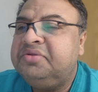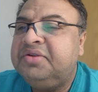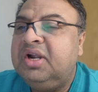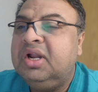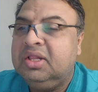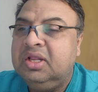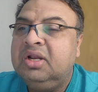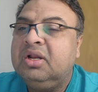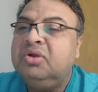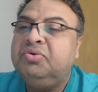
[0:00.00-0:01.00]
status
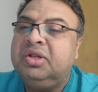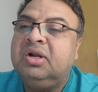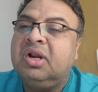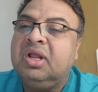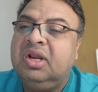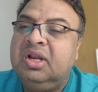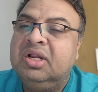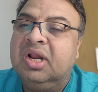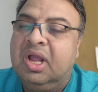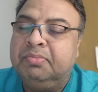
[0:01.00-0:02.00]
includes
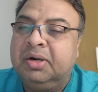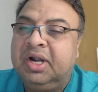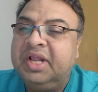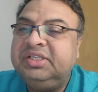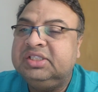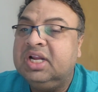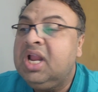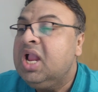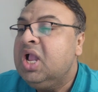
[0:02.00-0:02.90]
intracranial hypertension,